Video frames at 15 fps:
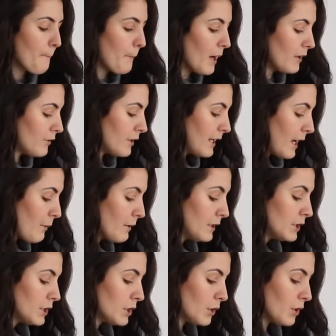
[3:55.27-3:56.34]
But today I
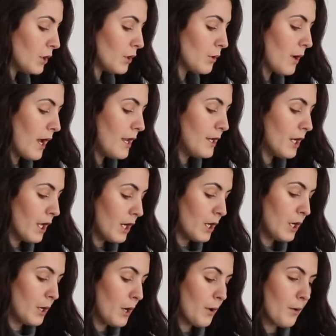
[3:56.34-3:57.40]
want to show you
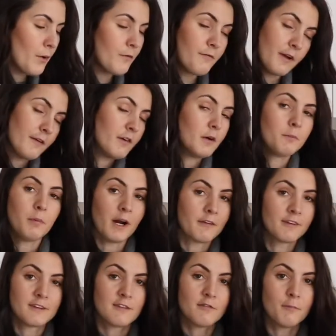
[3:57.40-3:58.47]
another favorite
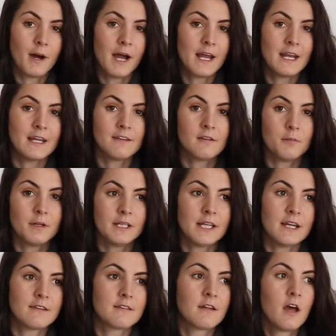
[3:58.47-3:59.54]
breakfast of mine, and something
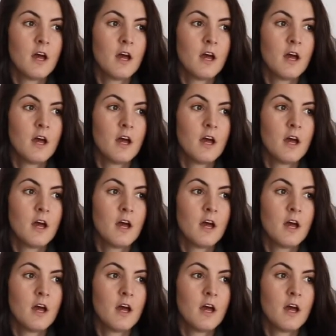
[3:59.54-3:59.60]
that's